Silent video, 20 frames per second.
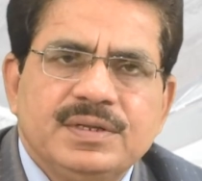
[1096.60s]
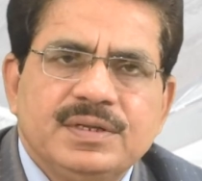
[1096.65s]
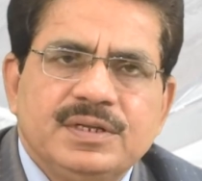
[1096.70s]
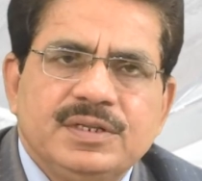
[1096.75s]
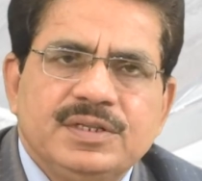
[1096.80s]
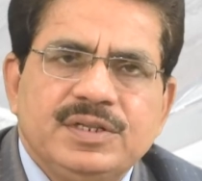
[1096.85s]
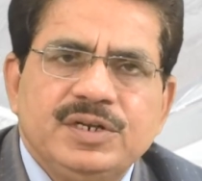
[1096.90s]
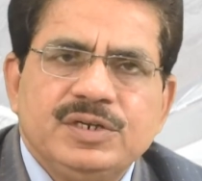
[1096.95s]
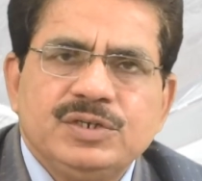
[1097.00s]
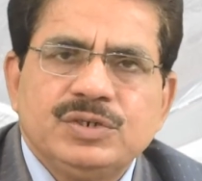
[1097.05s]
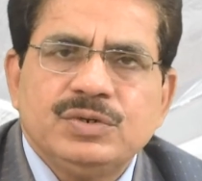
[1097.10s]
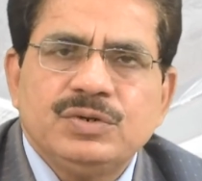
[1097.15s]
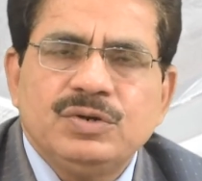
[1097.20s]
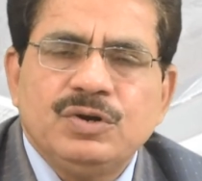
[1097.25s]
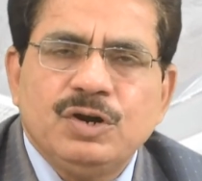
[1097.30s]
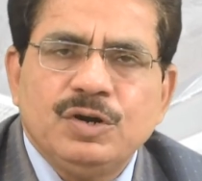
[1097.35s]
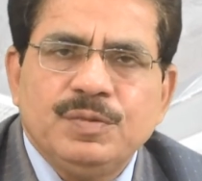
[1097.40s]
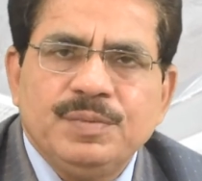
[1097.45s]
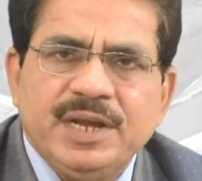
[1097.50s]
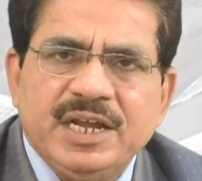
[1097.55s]
There should
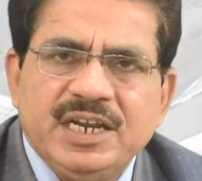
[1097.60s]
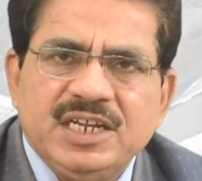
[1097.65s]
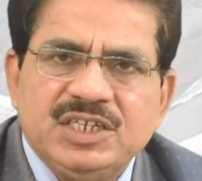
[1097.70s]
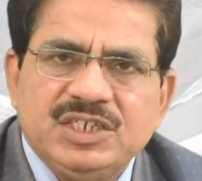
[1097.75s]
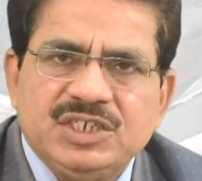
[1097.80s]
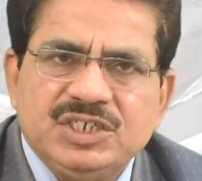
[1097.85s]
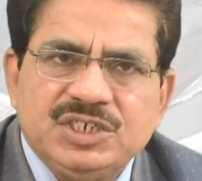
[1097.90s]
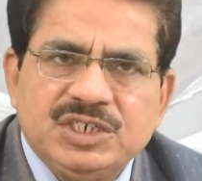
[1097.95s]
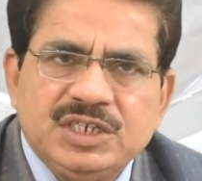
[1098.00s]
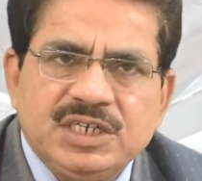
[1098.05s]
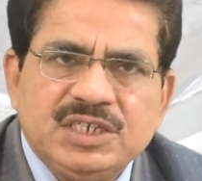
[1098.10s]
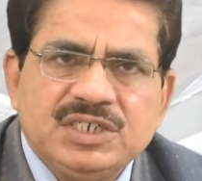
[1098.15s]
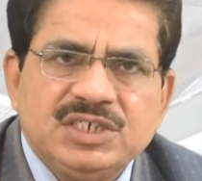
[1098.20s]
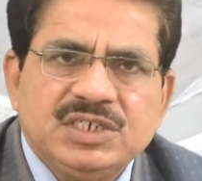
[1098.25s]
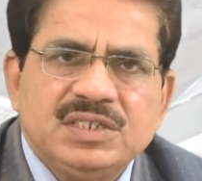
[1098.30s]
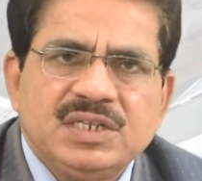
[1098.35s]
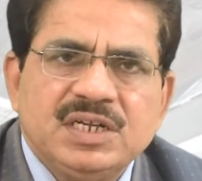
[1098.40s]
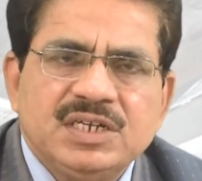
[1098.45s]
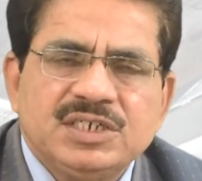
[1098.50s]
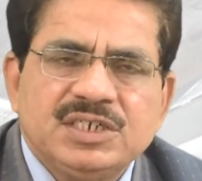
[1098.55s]
not be any change
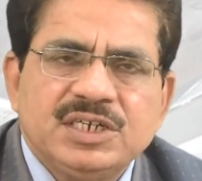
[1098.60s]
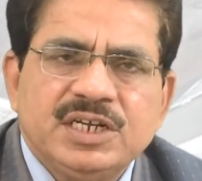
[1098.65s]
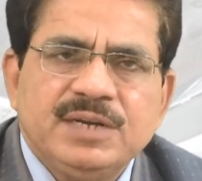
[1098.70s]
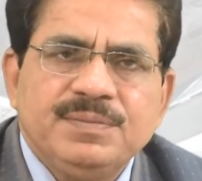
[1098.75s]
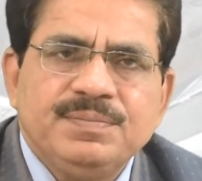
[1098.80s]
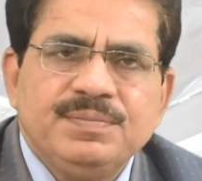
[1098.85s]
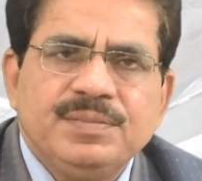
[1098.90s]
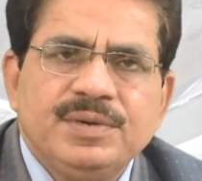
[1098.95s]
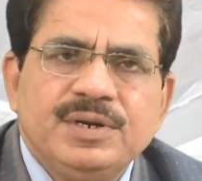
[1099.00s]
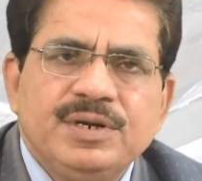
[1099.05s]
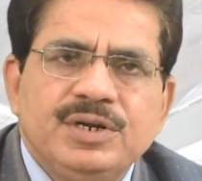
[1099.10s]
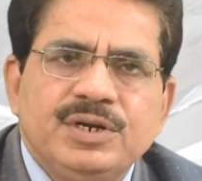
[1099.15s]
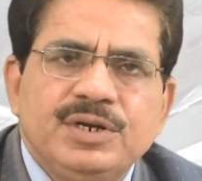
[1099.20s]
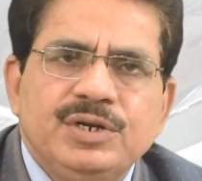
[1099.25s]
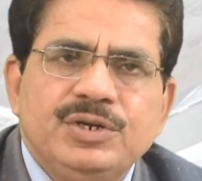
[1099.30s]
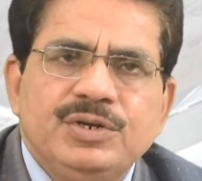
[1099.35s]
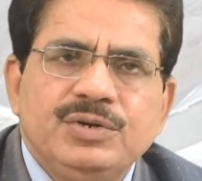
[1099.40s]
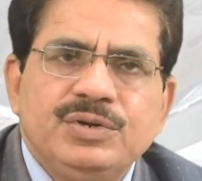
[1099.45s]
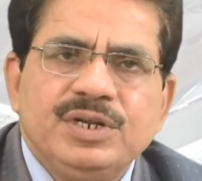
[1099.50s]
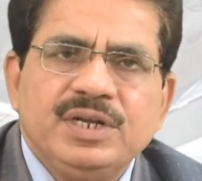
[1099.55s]
in the shape
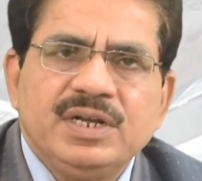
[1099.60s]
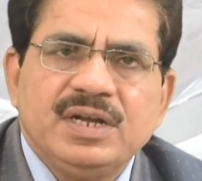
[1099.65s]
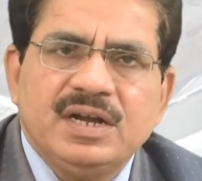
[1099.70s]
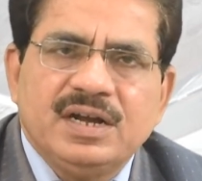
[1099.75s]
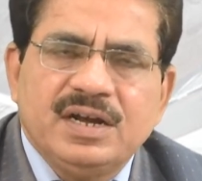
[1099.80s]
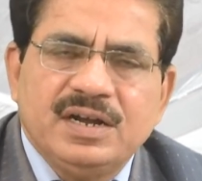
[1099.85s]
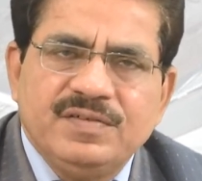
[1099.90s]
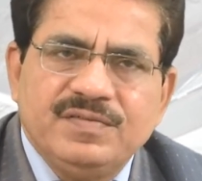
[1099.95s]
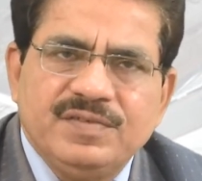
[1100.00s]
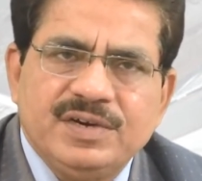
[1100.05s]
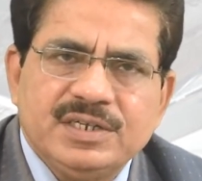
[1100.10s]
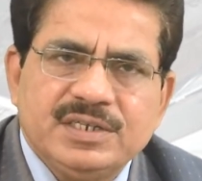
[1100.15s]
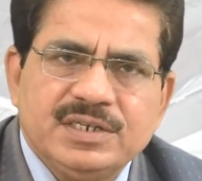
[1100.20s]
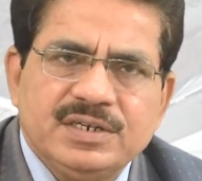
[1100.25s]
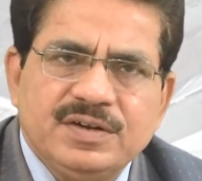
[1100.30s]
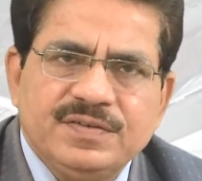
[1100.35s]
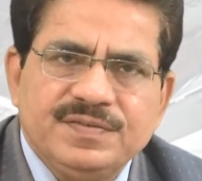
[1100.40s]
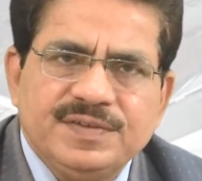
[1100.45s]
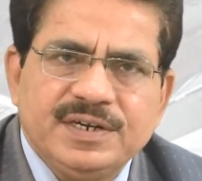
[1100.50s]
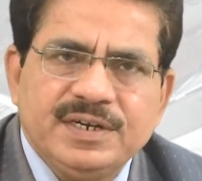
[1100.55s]
during
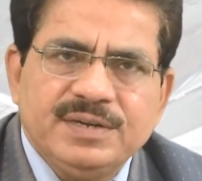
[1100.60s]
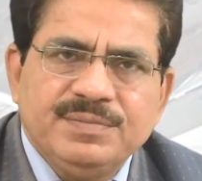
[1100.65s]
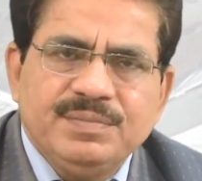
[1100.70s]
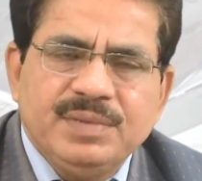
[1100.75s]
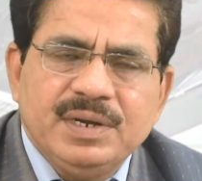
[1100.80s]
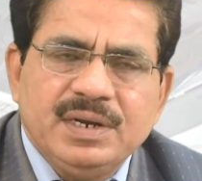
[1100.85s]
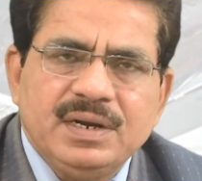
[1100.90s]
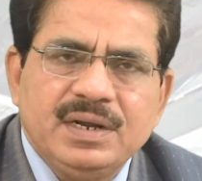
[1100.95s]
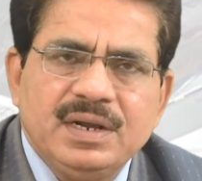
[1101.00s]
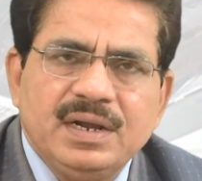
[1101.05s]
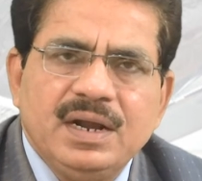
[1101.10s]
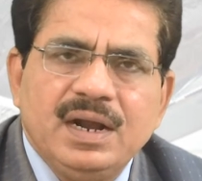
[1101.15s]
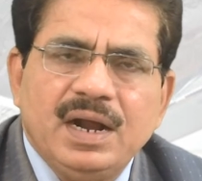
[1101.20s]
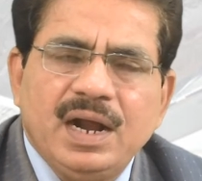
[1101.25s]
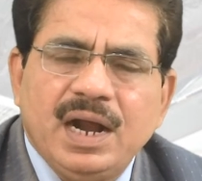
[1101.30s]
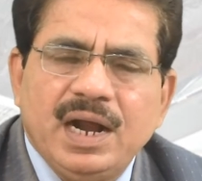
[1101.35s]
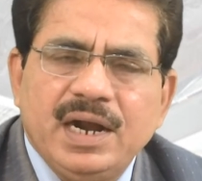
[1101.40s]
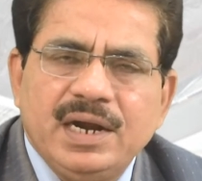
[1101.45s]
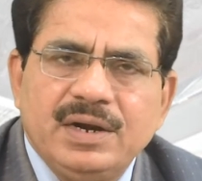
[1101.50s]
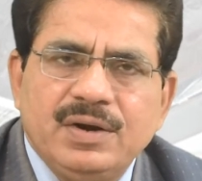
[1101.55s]
conversion of the timber
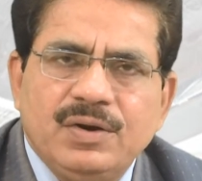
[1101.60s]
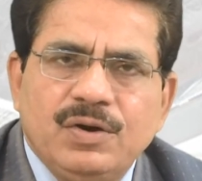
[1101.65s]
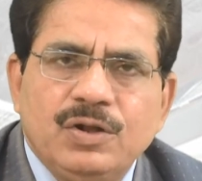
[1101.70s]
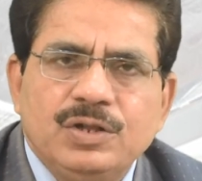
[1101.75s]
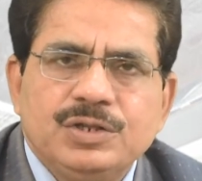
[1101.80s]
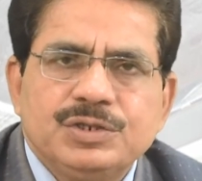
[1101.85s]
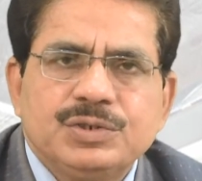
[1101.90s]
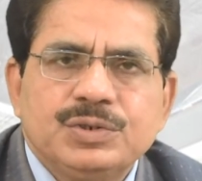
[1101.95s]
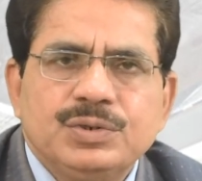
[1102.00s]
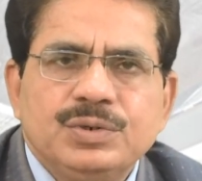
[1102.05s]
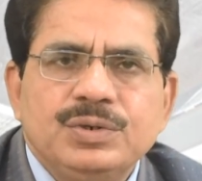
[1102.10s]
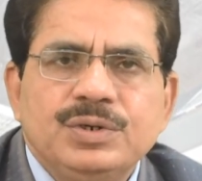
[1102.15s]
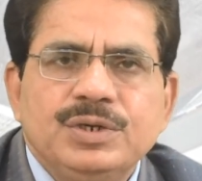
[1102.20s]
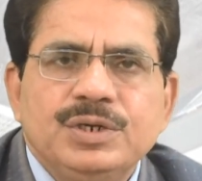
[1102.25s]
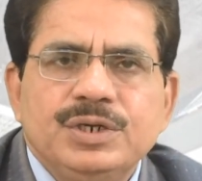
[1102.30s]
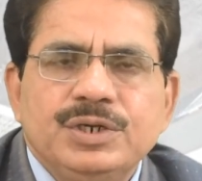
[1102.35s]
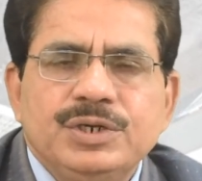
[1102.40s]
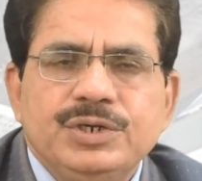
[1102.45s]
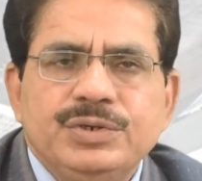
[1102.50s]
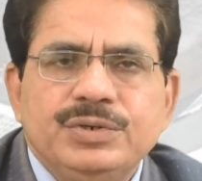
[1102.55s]
and also
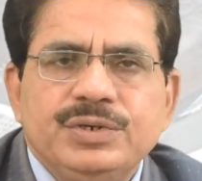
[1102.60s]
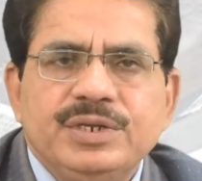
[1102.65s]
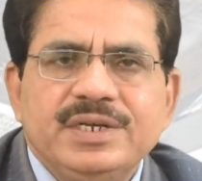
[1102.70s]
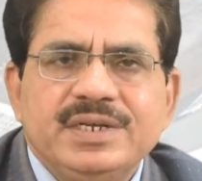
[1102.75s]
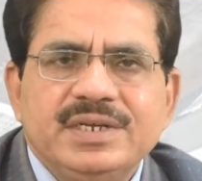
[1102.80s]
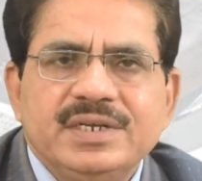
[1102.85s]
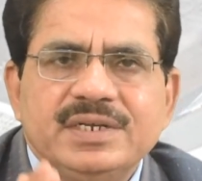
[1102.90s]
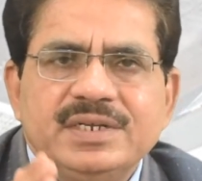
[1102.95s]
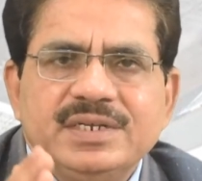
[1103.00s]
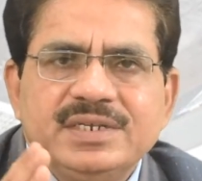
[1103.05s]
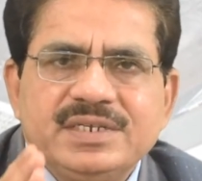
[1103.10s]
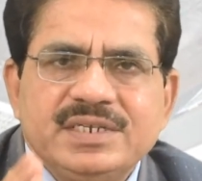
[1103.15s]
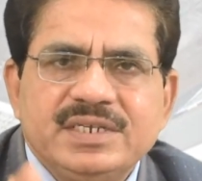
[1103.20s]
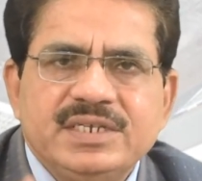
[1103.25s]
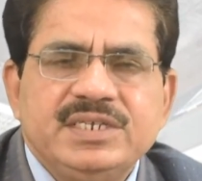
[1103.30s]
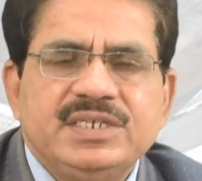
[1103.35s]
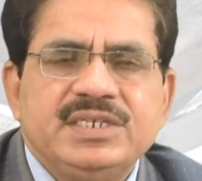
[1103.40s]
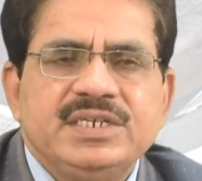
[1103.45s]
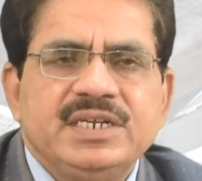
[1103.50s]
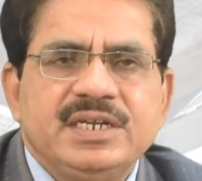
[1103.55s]
during
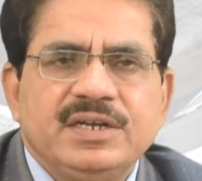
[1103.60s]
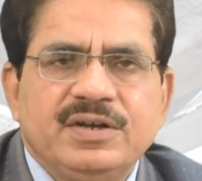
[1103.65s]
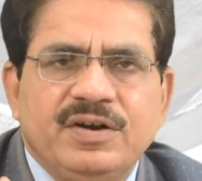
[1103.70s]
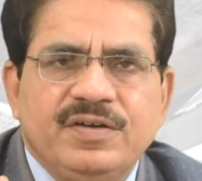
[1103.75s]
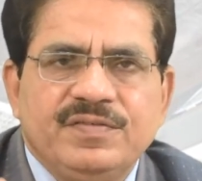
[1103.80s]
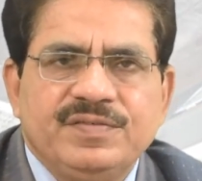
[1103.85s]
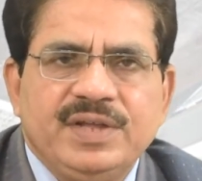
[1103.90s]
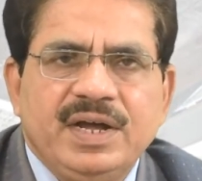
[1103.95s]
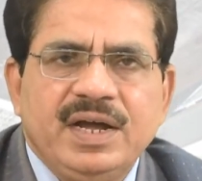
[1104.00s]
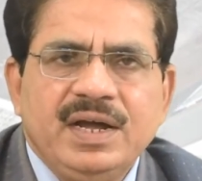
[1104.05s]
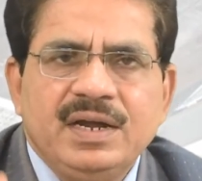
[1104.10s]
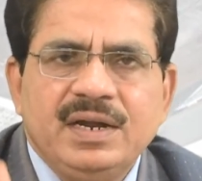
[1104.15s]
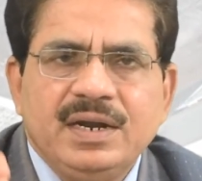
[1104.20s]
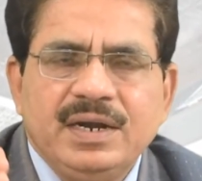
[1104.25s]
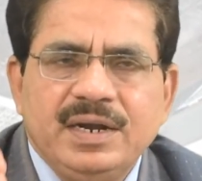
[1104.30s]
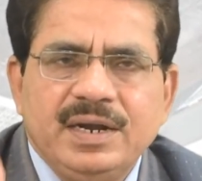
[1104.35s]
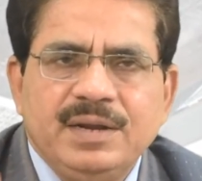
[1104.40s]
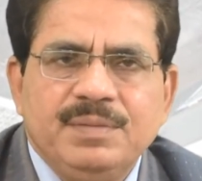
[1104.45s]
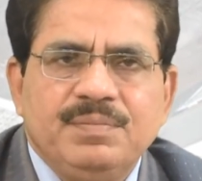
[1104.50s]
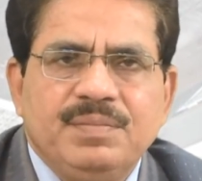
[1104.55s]
seasoning of the
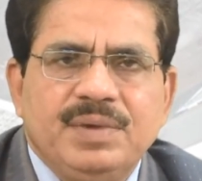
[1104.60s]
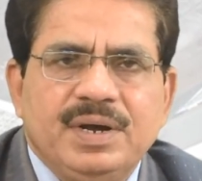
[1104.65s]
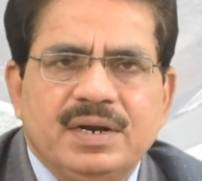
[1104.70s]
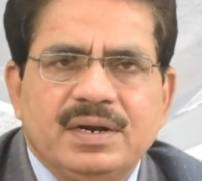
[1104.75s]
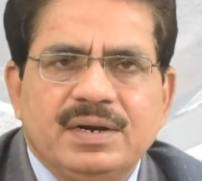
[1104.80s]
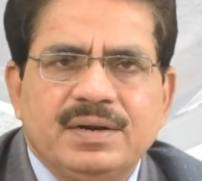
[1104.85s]
timber.